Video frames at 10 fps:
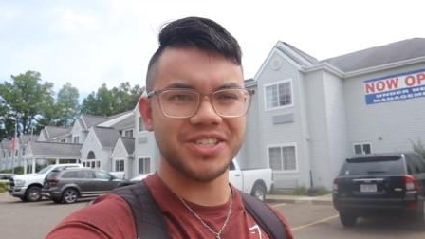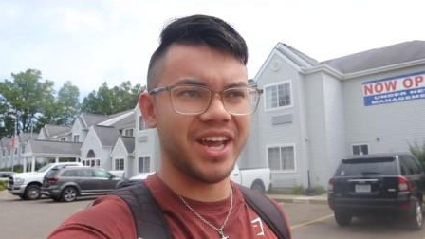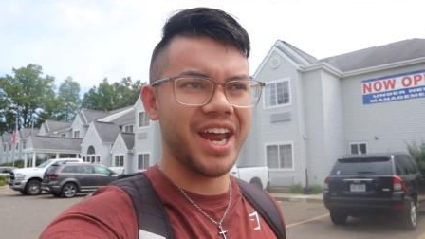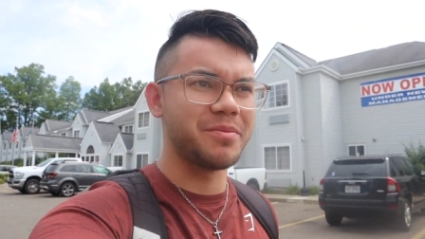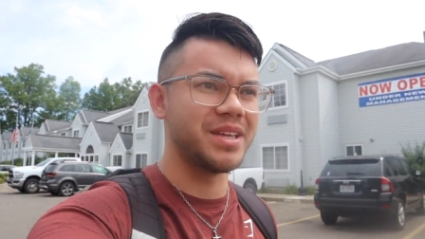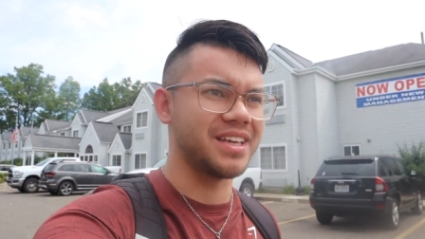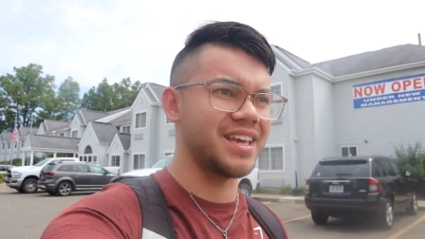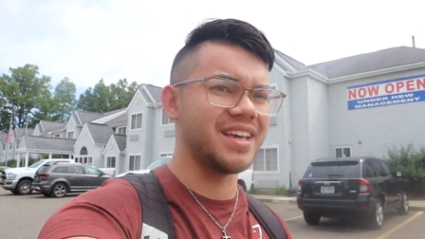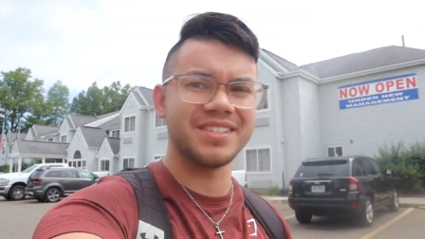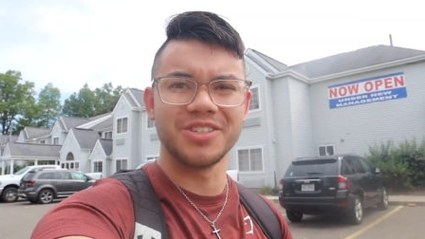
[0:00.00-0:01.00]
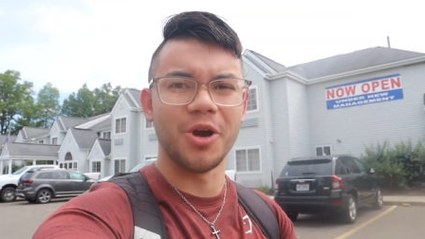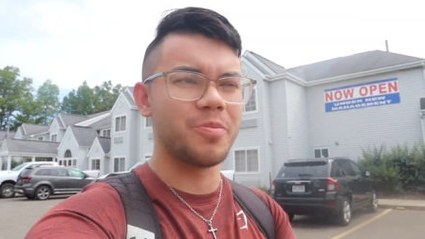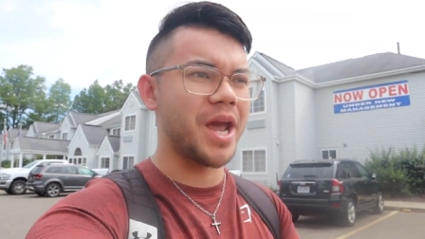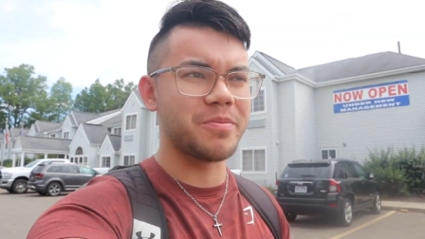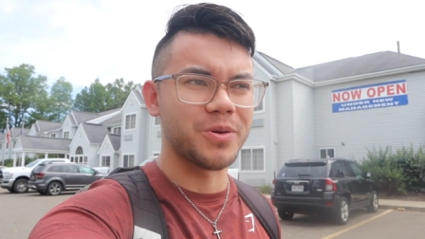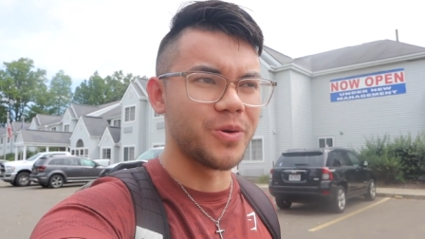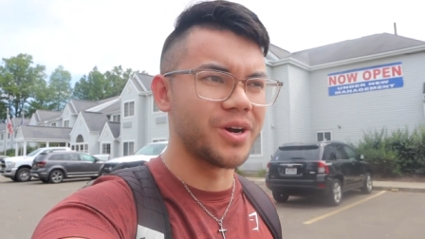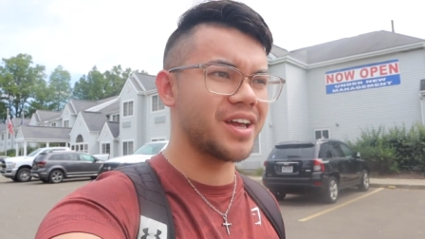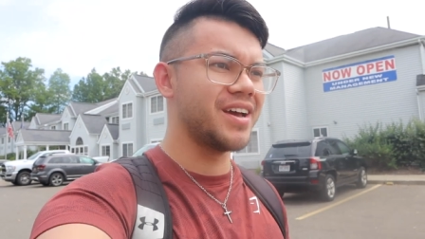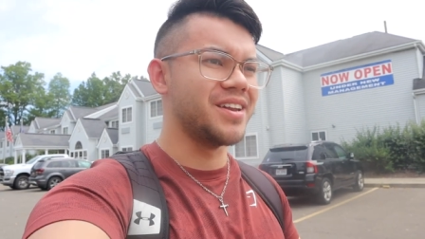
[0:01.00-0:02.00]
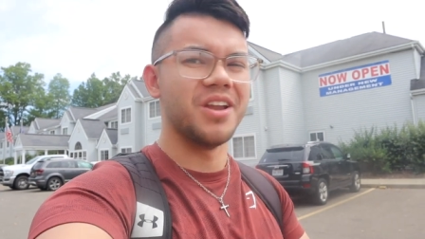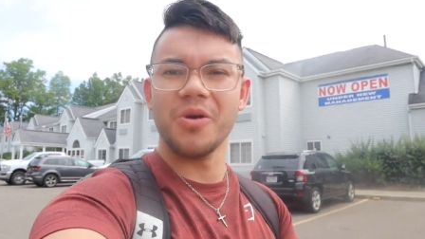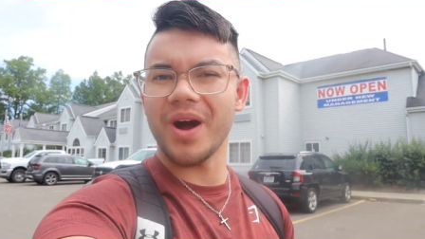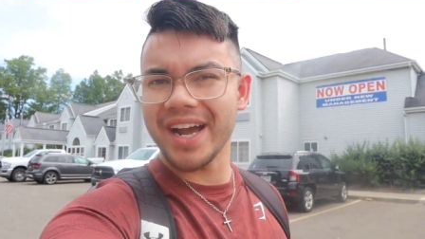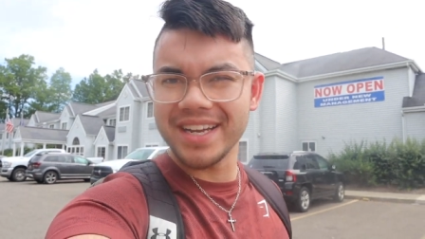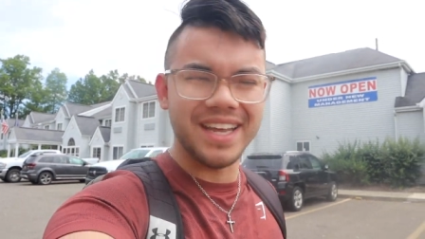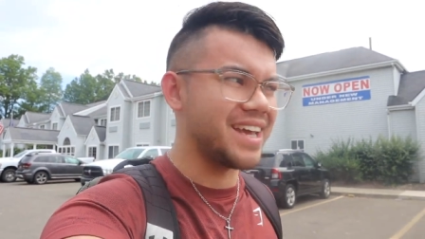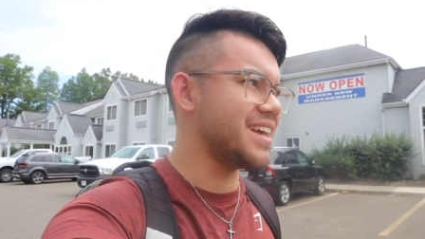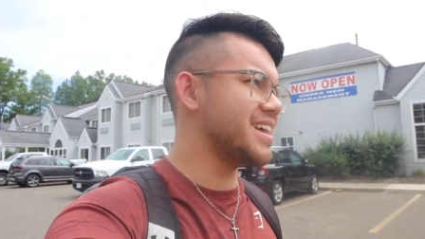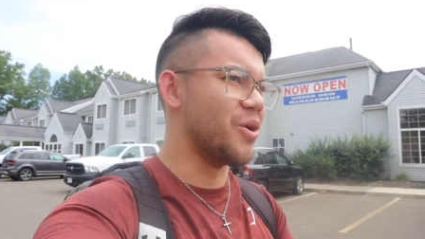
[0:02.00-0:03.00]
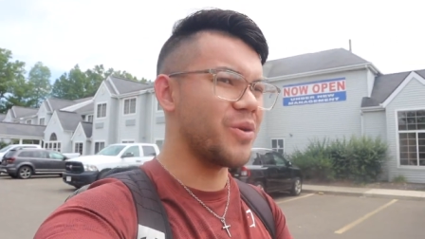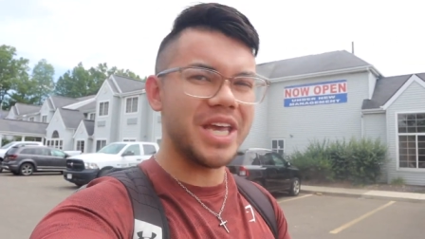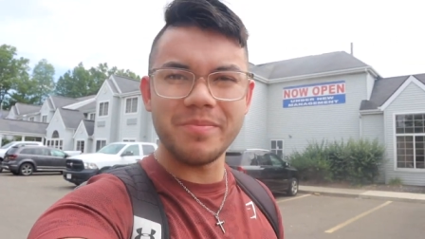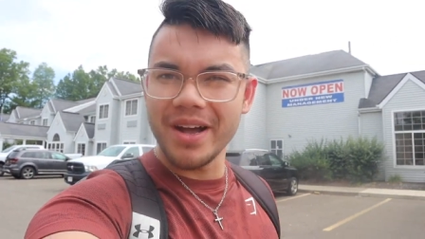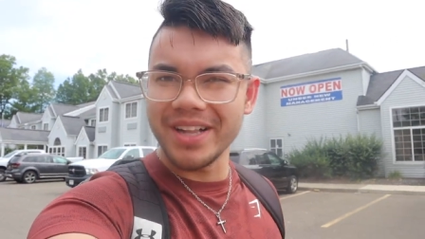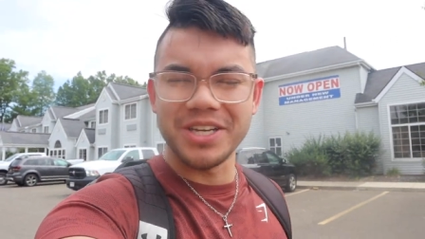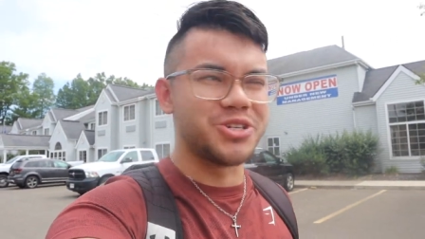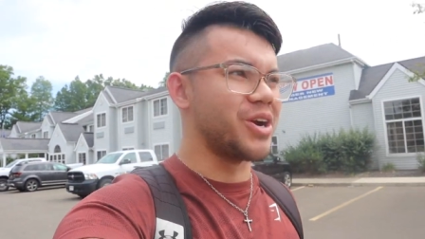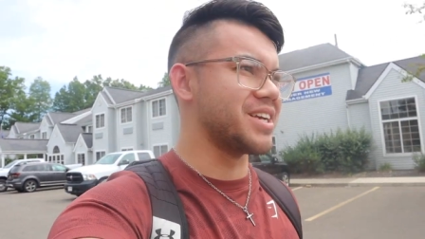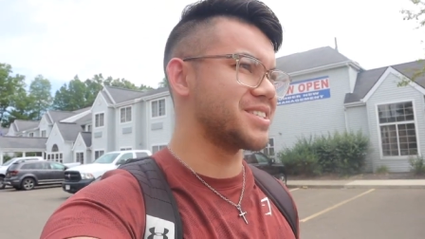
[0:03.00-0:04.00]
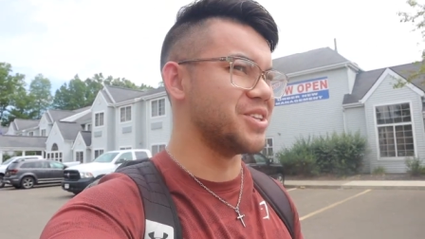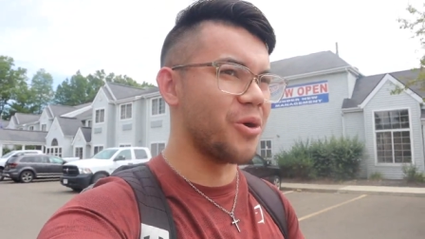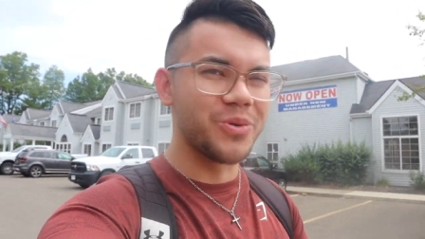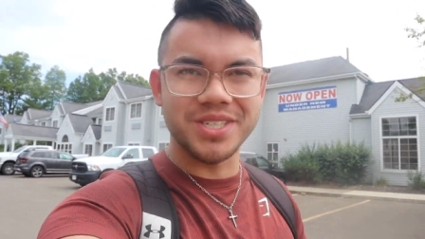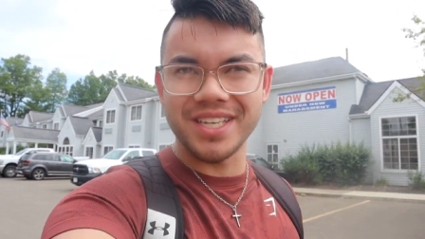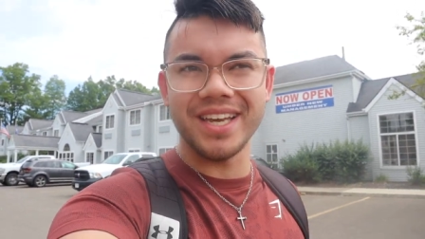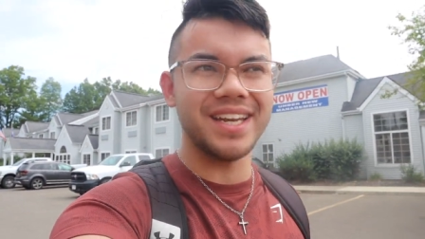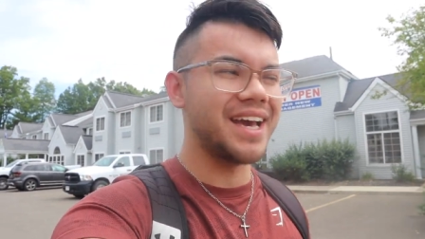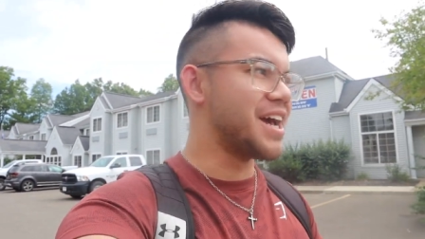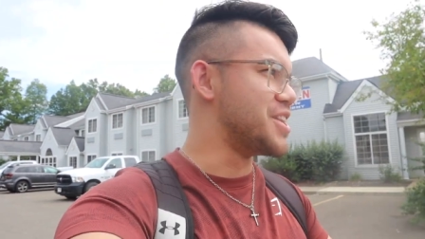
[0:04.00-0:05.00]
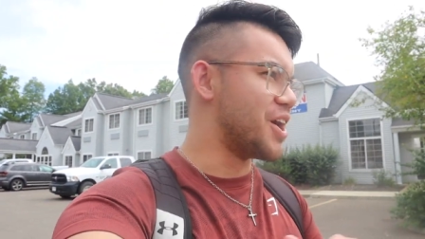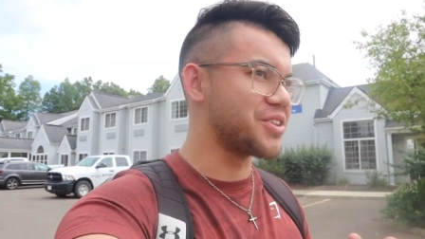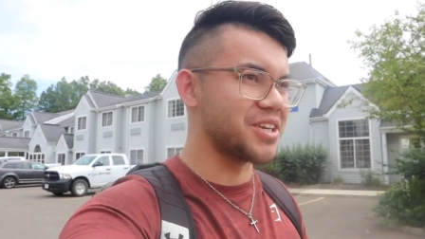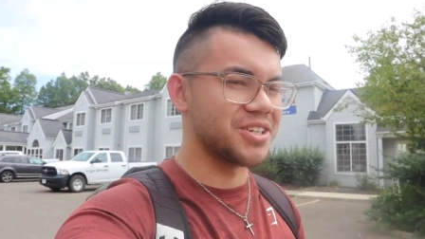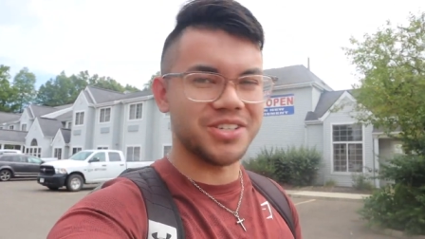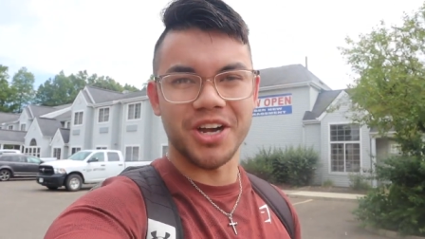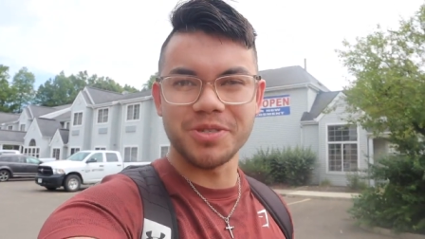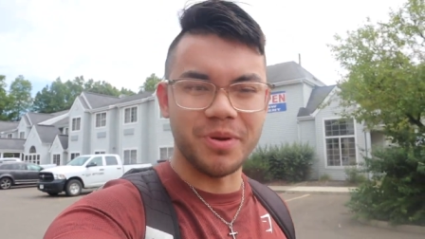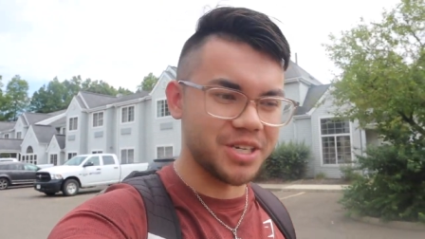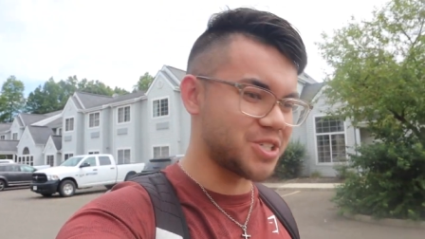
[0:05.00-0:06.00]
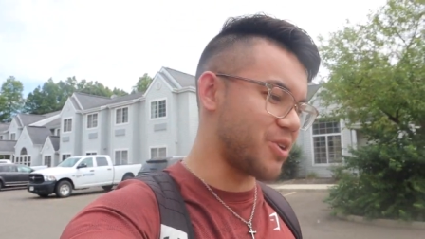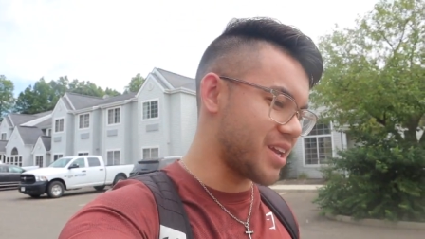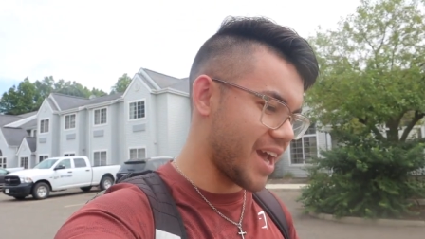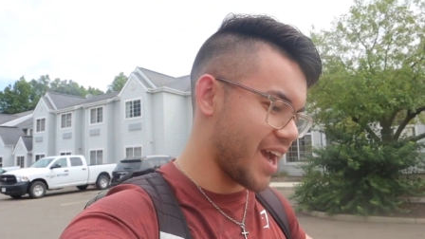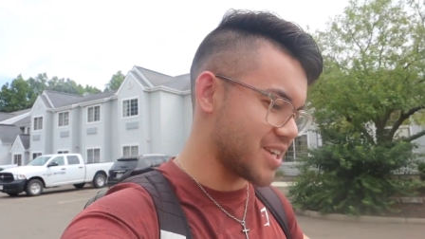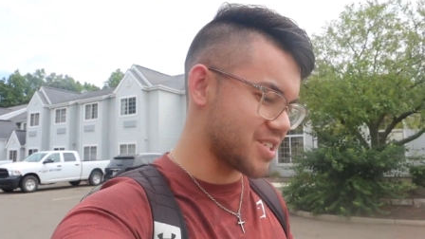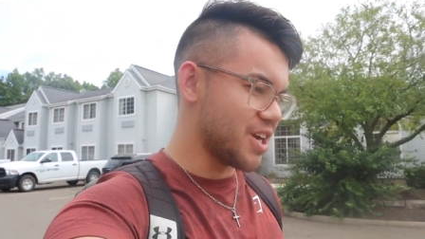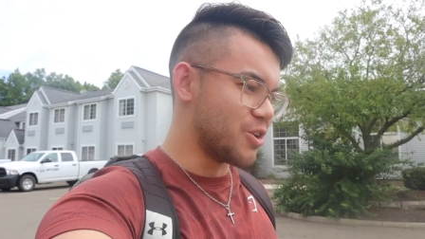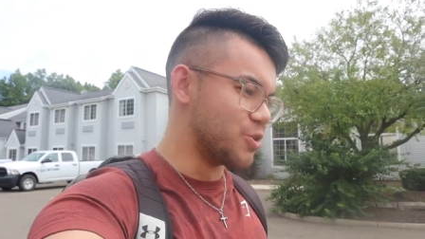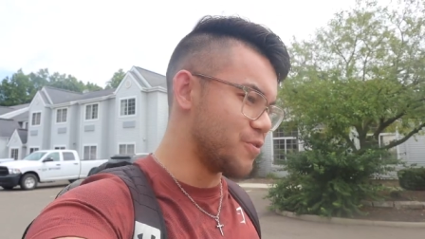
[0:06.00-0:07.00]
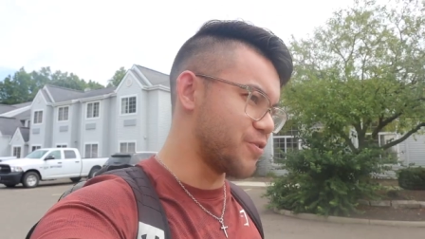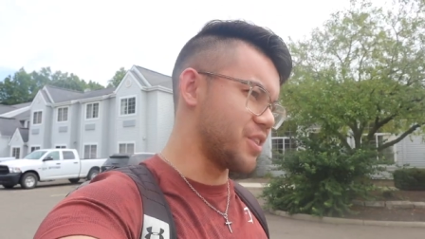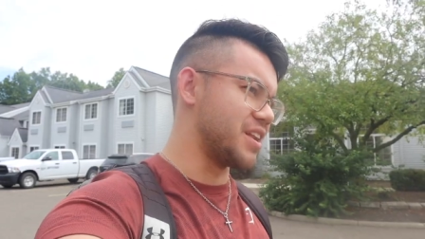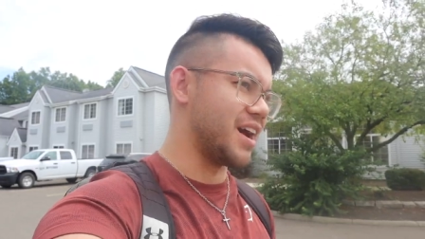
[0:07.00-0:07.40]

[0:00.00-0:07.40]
He handed me the keys, no paperwork, no ID, no email address, no receipt, nothing. Just hundred bucks straight cash, room for the